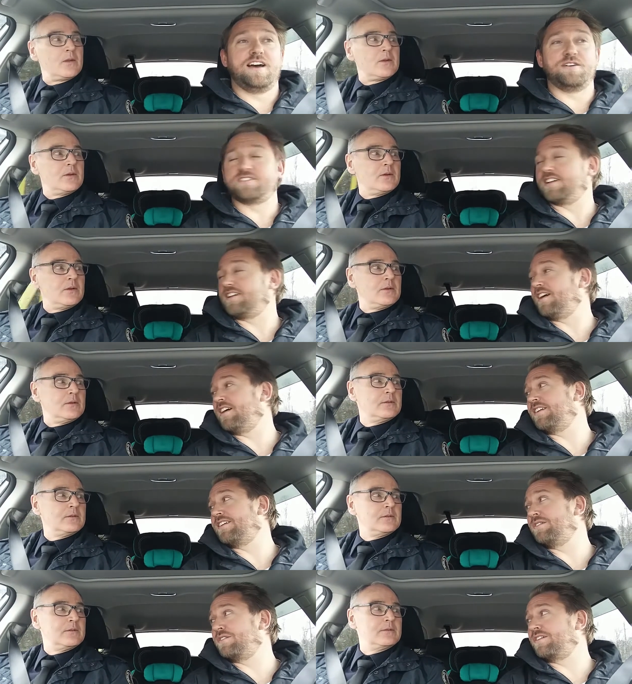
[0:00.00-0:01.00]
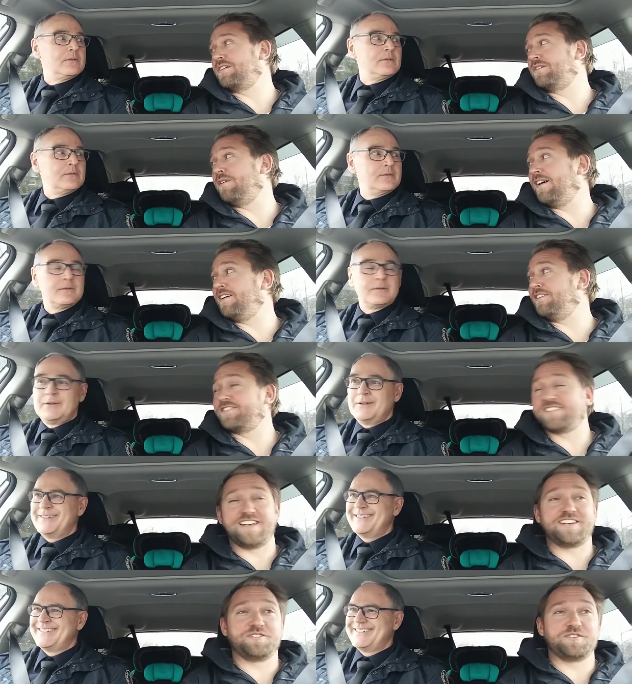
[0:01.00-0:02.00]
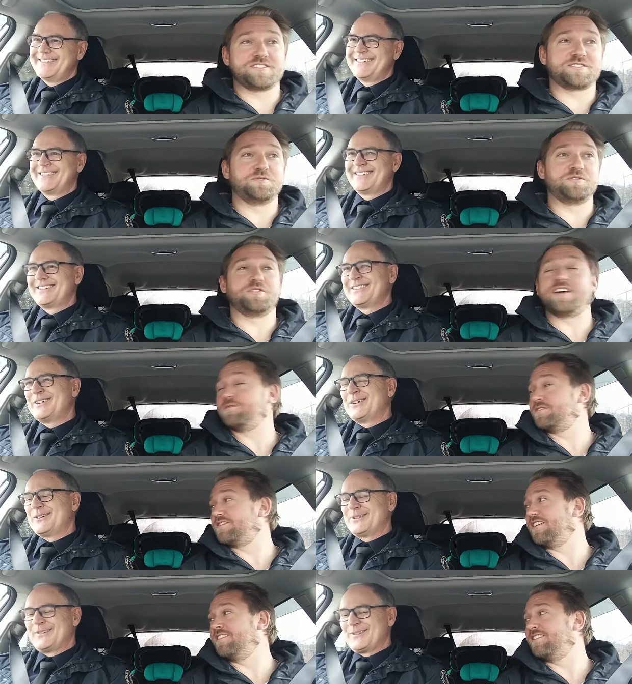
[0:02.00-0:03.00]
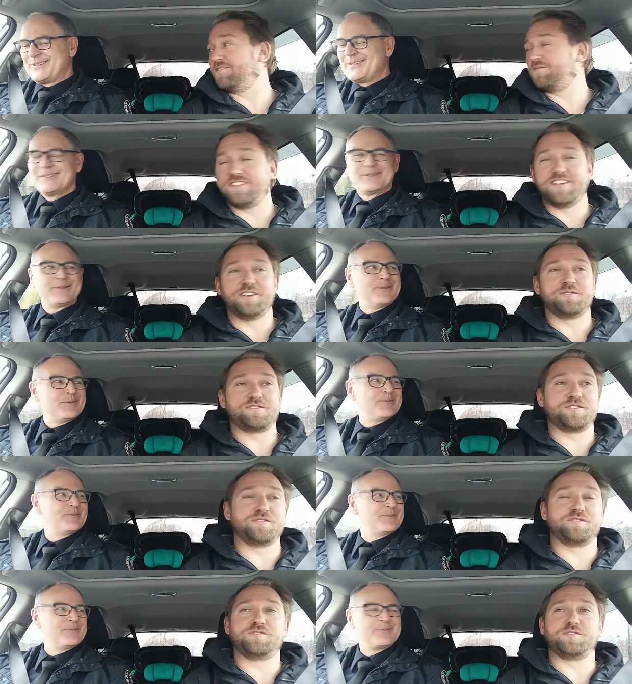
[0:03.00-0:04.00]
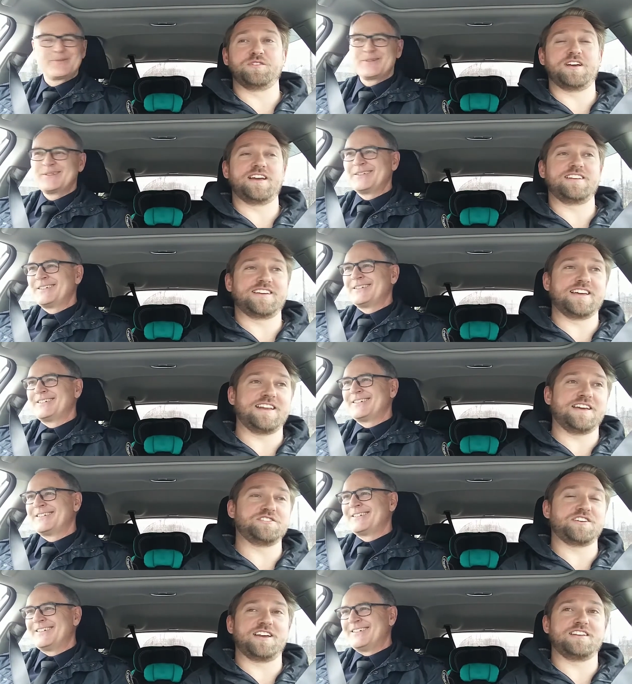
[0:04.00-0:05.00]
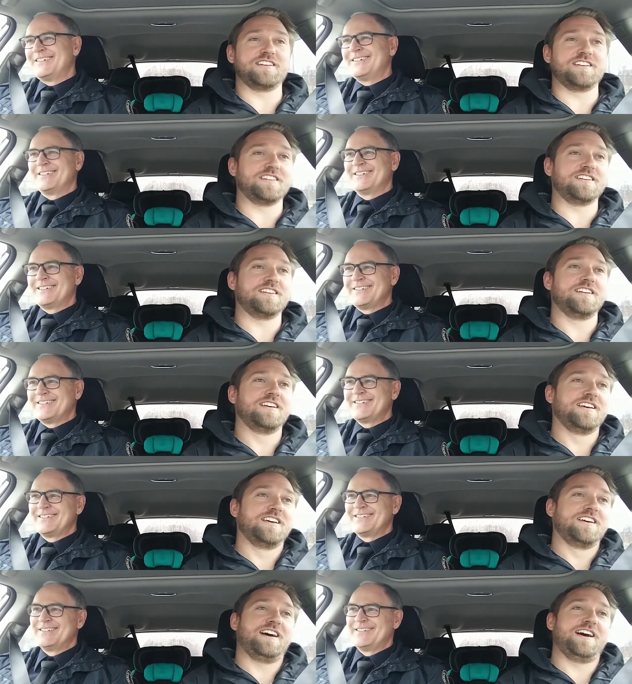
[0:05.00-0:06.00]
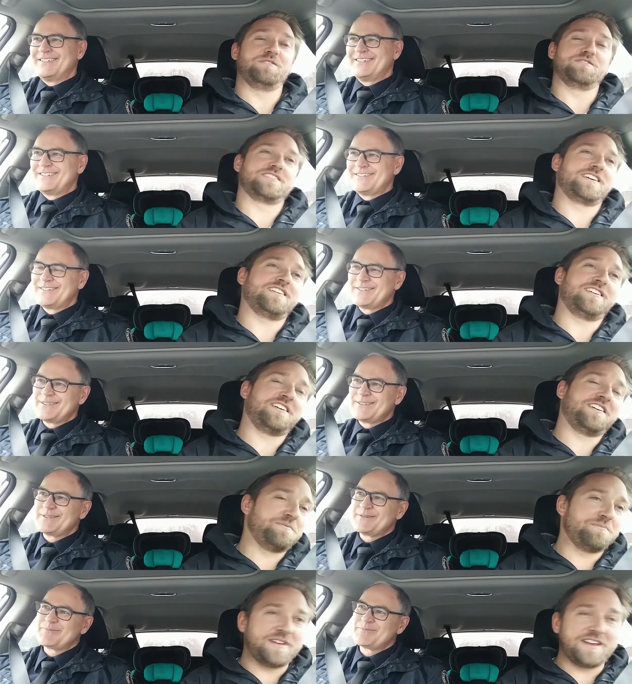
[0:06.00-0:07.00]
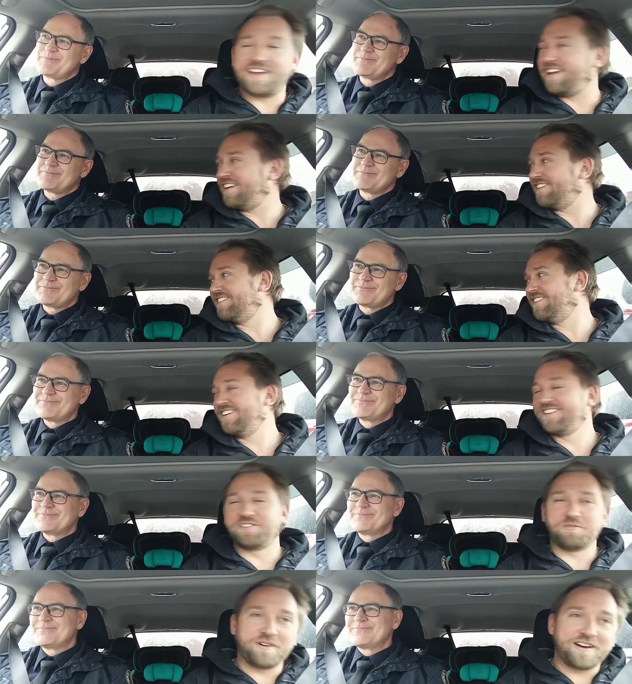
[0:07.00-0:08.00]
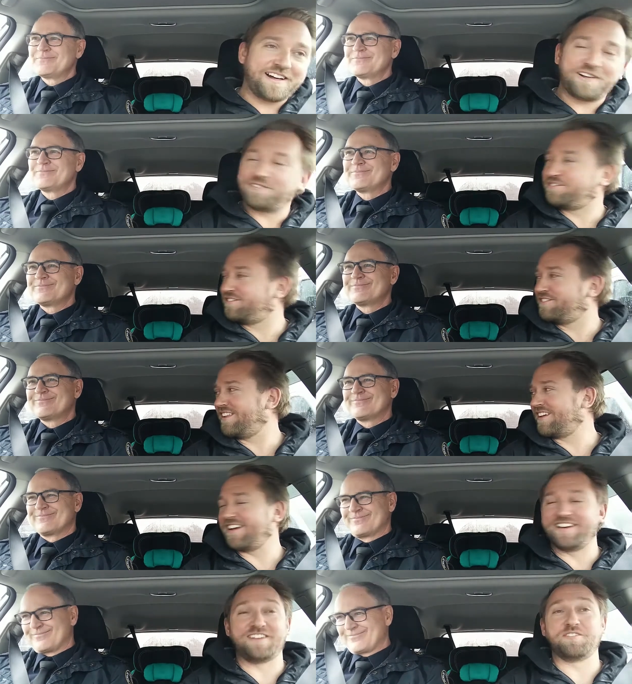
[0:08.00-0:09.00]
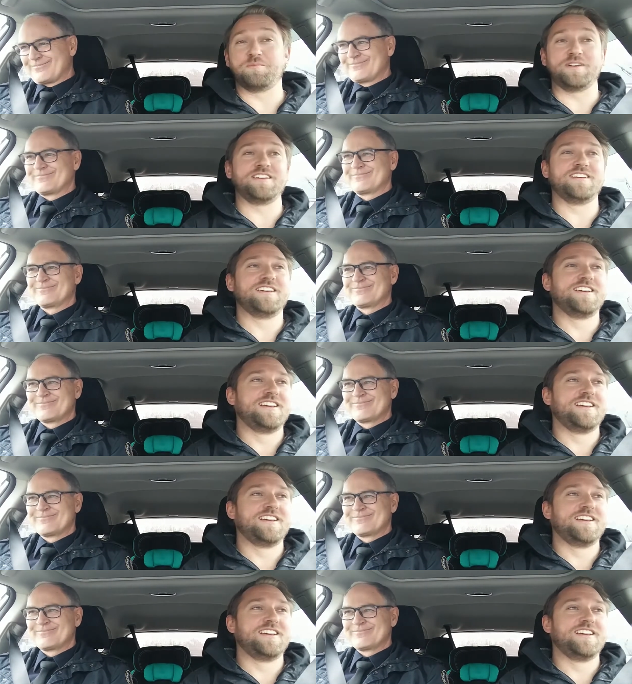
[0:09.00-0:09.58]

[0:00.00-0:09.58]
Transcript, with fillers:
Speaker 1: I was like, I got to go to Guelph because I had to go to school. I was done, you know, serving food. I had to get educated, and I was like, oh man, Guelph. Like I'd never been,